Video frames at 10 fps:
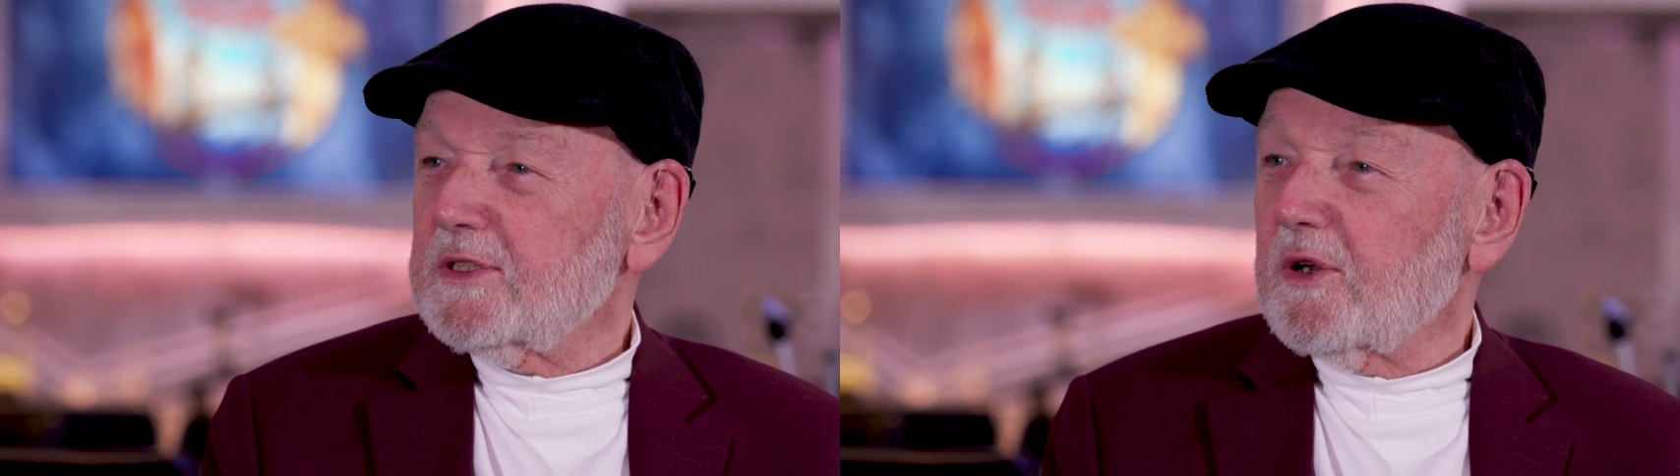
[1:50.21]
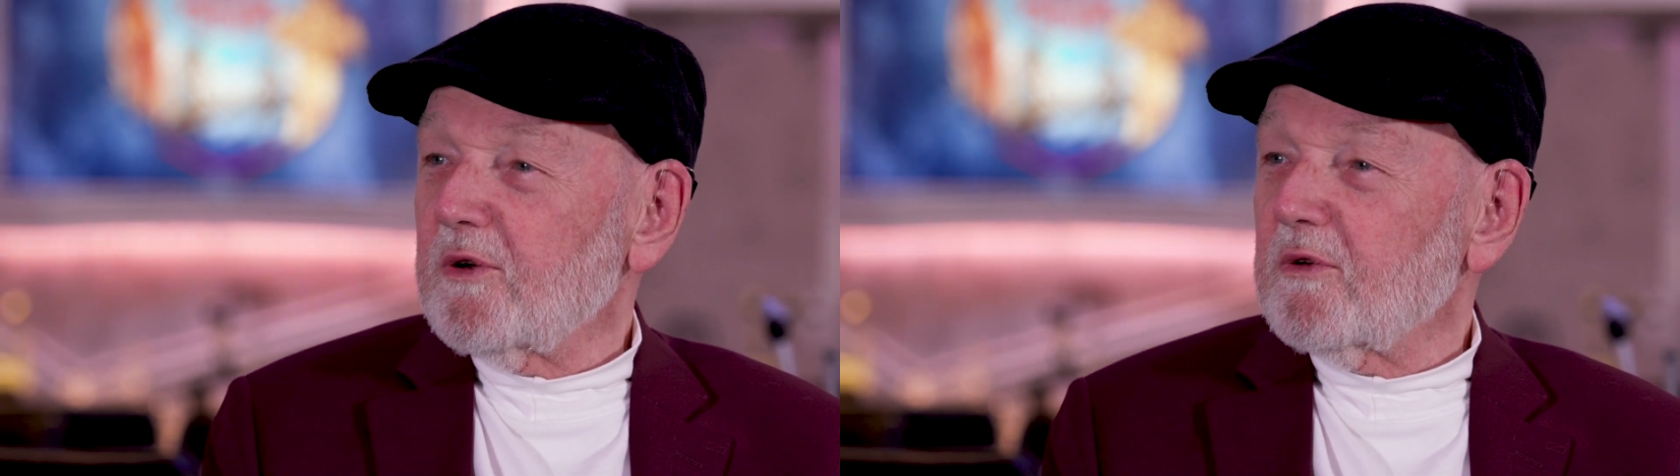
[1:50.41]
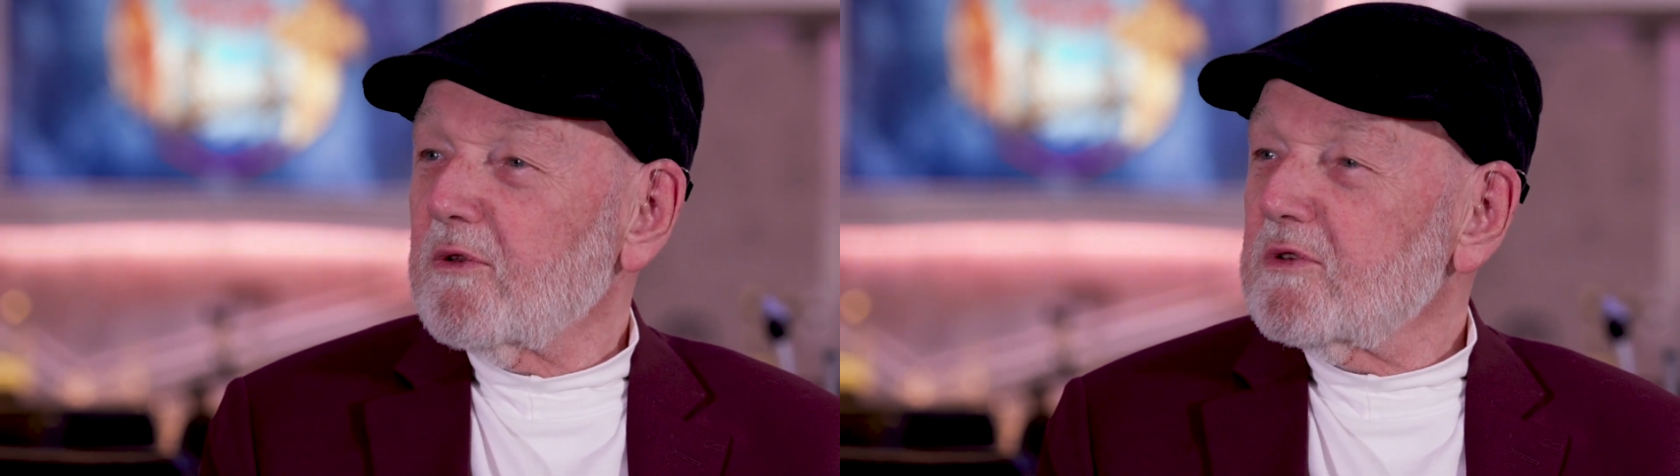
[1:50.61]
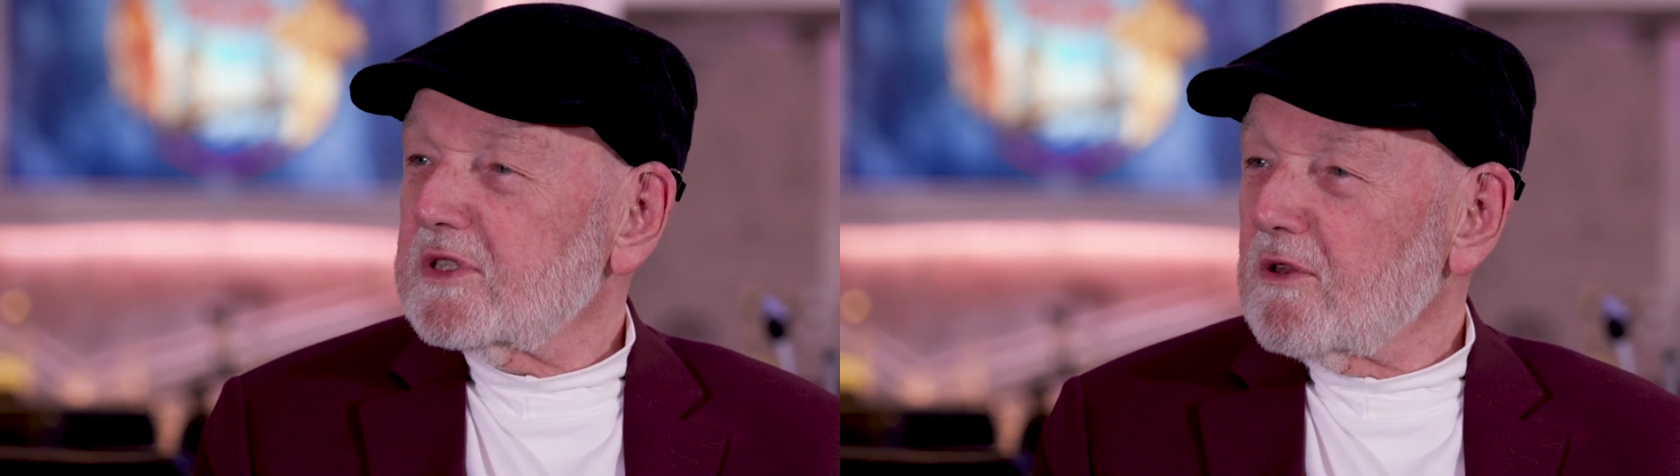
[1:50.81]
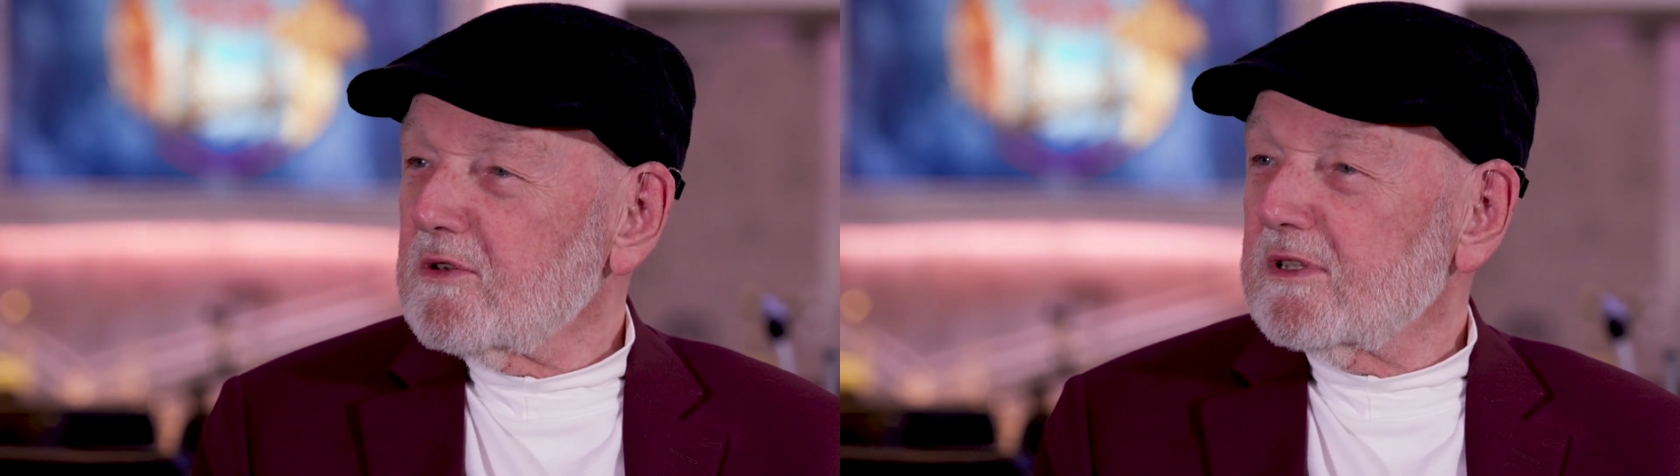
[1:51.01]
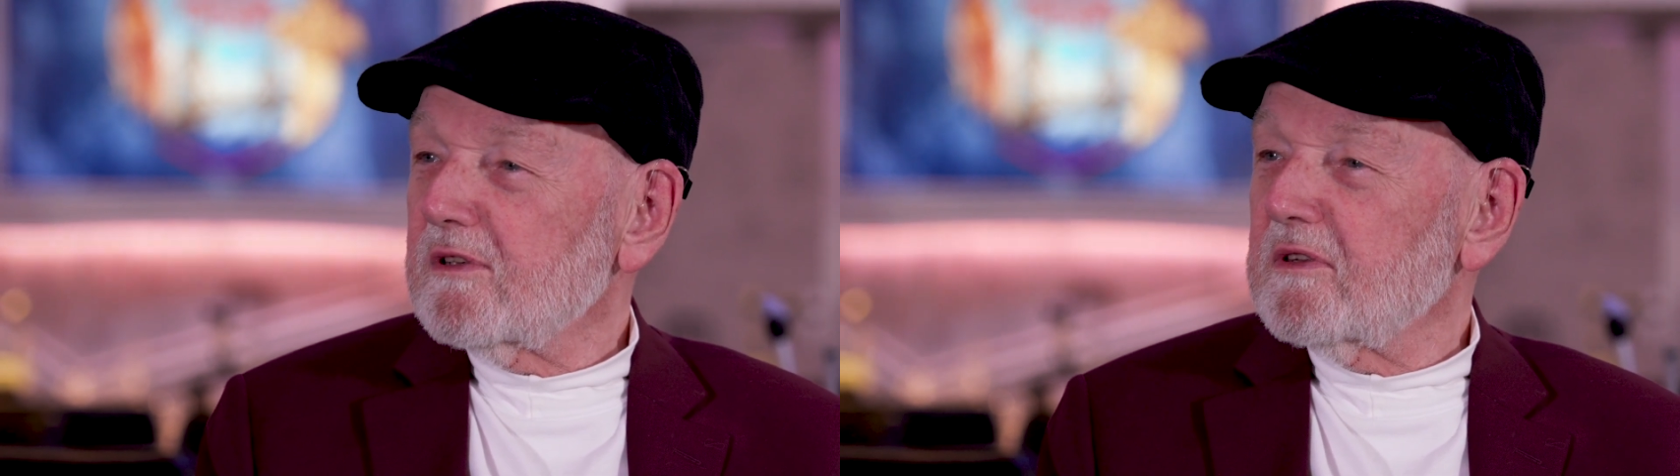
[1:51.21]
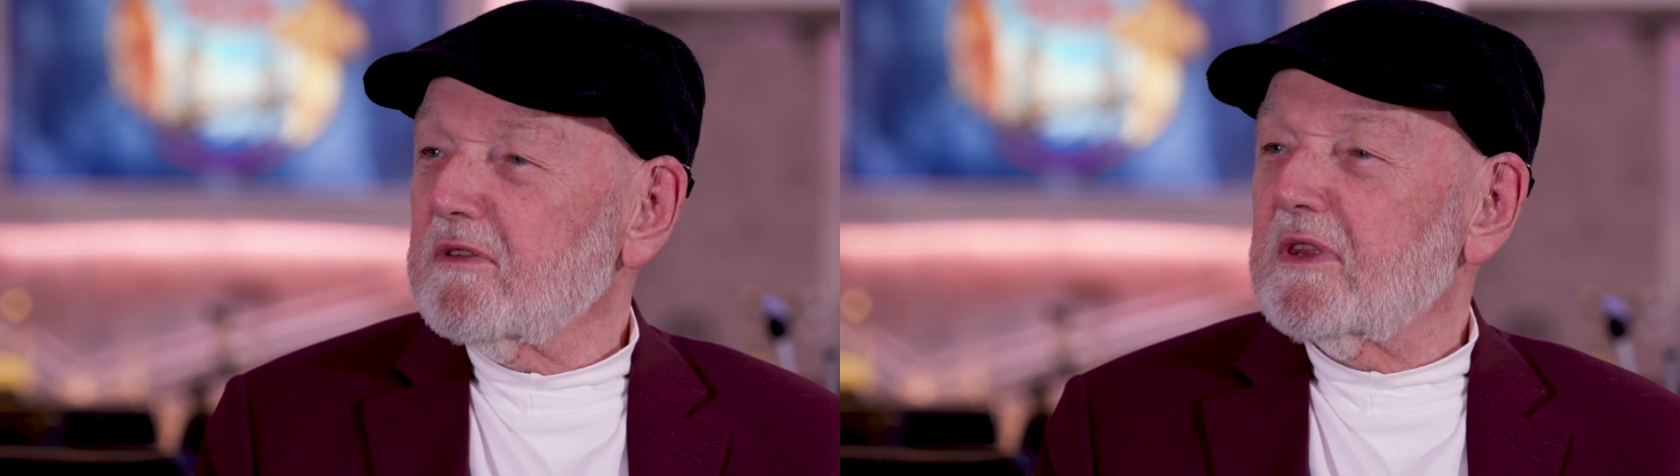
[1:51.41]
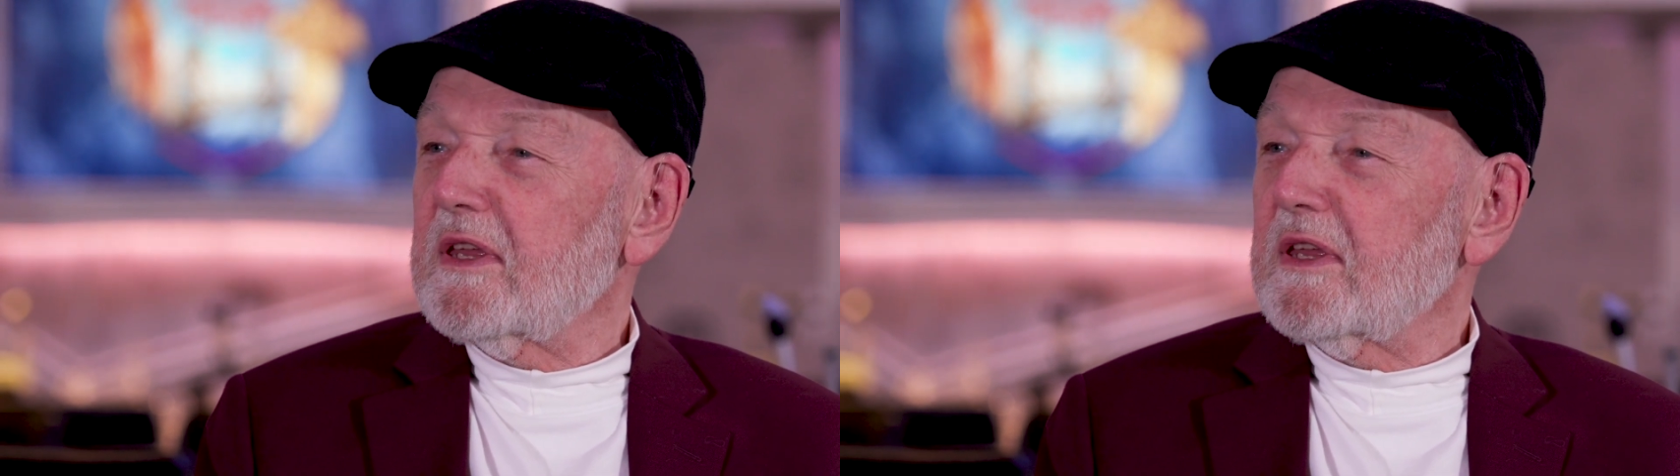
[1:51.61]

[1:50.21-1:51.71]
So those those little